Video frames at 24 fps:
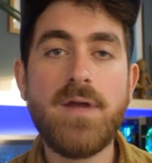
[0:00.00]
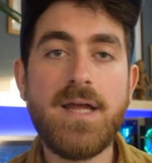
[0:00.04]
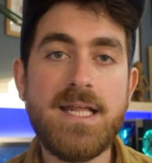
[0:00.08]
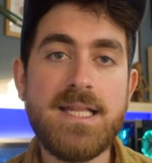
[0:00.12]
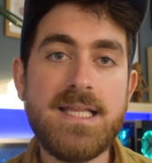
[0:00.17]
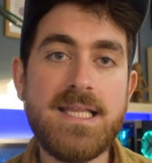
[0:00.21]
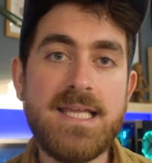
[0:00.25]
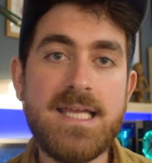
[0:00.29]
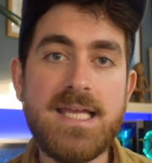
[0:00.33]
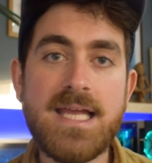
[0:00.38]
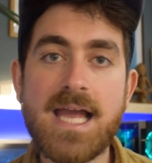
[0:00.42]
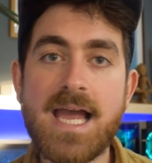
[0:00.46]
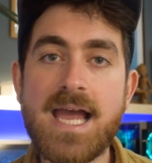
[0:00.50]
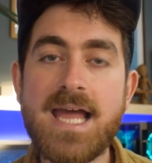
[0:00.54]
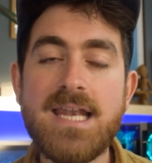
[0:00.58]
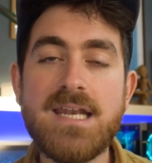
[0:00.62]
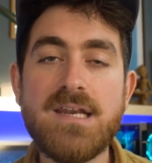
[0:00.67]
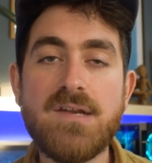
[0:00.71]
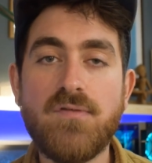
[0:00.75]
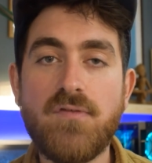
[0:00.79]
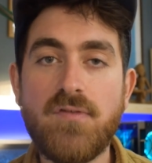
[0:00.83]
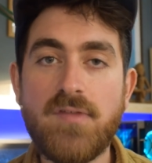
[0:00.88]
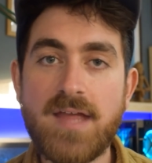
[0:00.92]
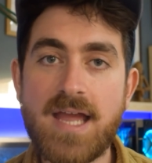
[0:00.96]
In the
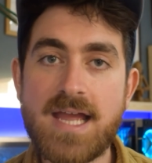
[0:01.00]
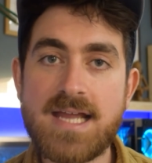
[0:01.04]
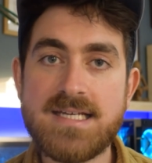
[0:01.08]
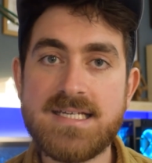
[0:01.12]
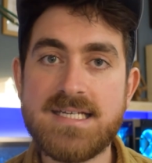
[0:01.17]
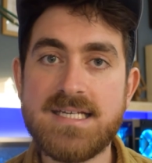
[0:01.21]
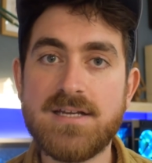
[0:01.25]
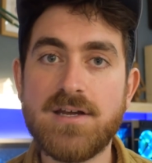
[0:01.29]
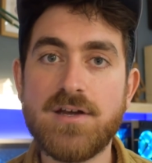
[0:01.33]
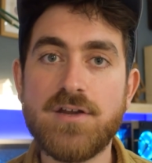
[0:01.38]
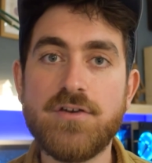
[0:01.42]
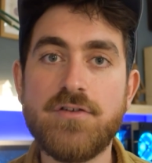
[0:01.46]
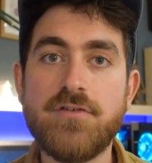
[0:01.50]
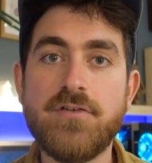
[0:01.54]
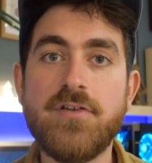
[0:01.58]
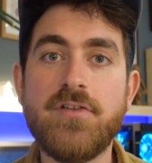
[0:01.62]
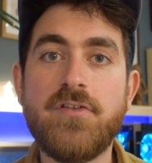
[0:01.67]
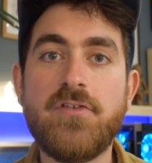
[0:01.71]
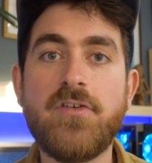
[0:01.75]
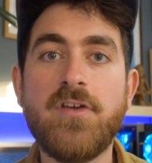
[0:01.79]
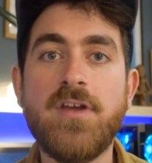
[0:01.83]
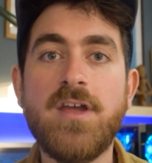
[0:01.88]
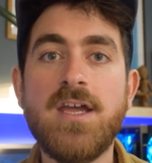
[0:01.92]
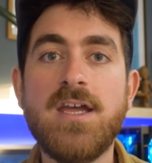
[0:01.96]
end of the
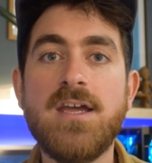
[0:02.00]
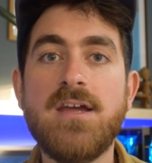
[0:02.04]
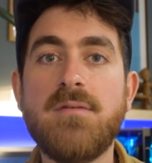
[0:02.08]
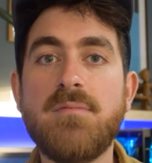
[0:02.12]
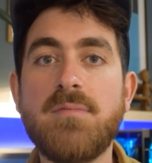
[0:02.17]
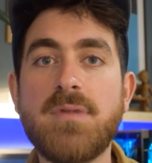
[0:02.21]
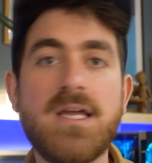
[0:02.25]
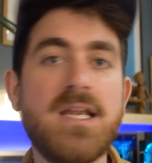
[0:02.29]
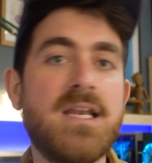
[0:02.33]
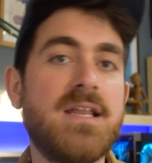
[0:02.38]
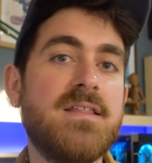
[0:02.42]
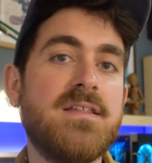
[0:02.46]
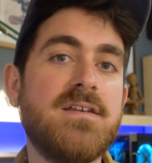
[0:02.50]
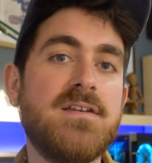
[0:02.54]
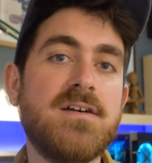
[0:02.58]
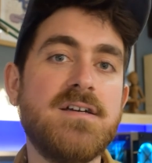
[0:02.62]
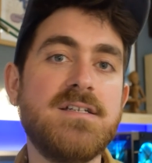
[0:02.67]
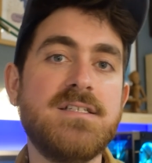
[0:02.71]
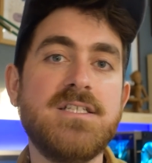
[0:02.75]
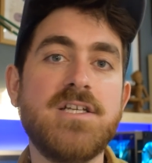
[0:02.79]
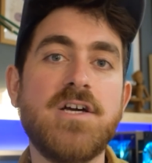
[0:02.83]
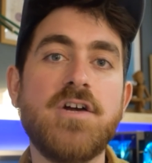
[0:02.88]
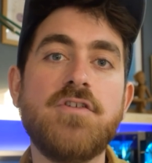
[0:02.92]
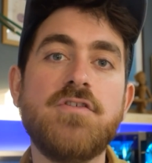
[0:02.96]
1800s, beginning of the
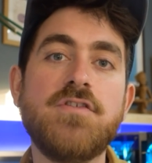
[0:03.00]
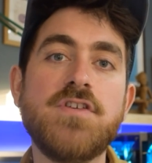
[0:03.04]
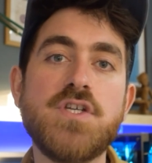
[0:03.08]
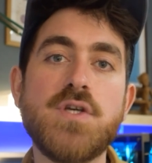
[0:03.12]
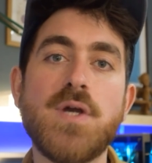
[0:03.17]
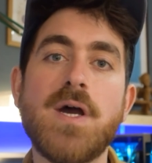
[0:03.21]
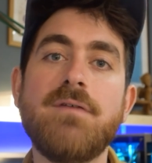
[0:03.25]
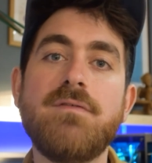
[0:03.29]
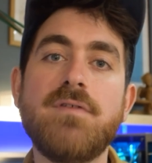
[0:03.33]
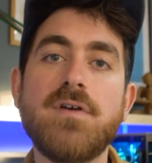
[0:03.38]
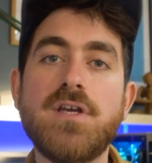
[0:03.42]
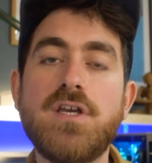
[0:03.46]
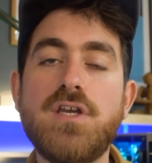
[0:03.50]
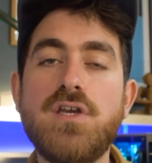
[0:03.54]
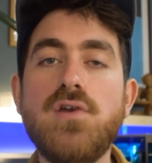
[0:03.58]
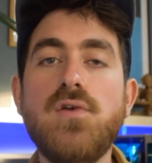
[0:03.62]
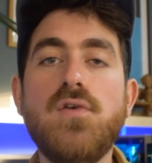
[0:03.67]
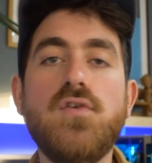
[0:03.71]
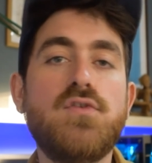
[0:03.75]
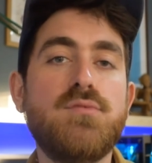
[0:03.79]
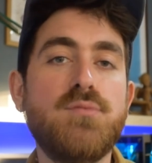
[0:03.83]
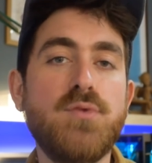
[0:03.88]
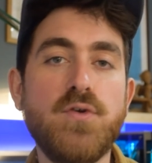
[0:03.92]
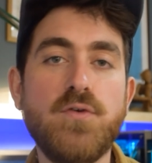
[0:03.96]
1900s, you have a
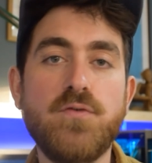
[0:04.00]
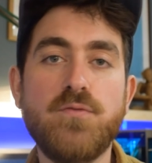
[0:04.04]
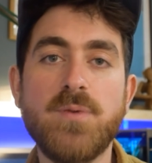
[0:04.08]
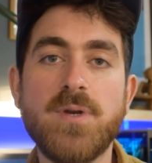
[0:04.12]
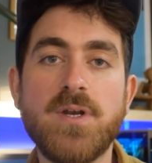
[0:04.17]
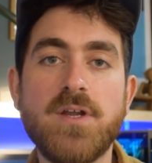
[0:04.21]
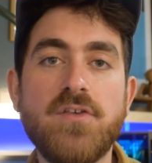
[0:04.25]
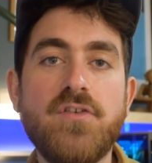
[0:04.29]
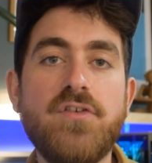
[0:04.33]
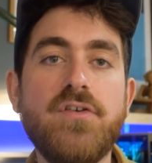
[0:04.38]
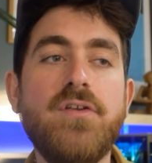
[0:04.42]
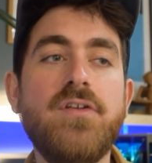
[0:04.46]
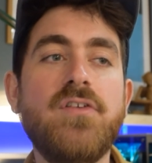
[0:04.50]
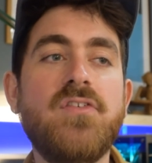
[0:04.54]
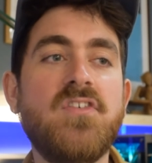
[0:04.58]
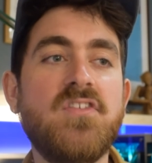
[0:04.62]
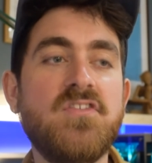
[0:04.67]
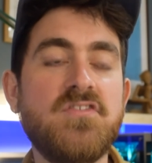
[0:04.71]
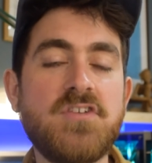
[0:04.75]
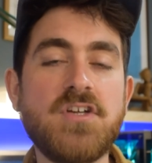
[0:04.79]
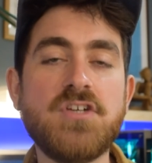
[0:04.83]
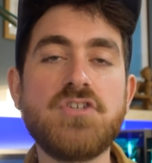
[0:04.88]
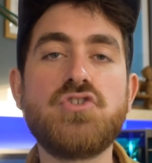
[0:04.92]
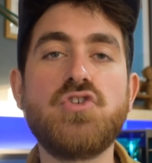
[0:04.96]
huge movement. As soon as
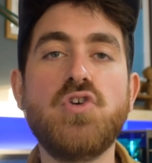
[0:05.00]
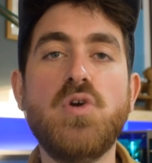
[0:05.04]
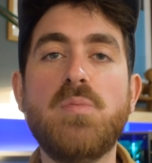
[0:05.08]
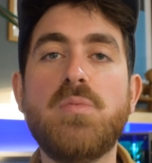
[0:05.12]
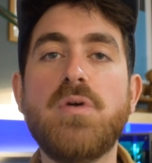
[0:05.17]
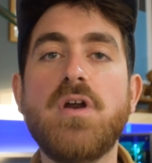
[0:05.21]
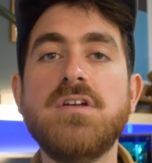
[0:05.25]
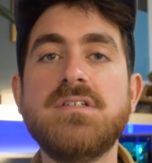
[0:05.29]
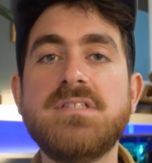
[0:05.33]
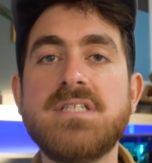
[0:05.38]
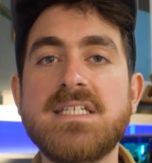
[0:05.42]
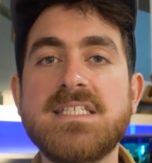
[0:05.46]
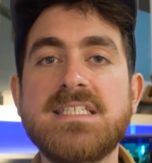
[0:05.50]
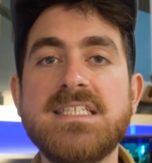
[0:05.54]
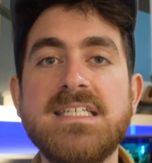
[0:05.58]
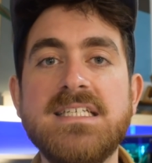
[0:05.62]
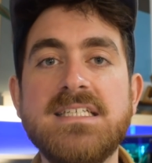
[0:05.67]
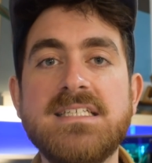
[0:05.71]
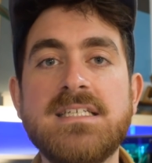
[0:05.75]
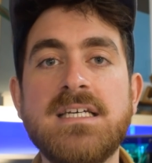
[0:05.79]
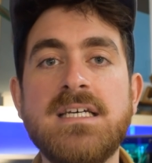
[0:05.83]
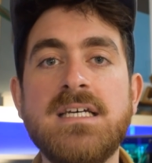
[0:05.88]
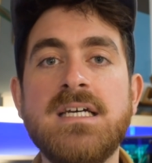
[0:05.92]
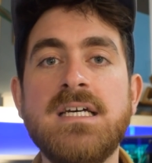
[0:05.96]
industrial
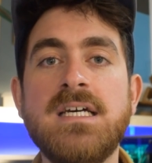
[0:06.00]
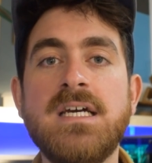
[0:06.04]
processes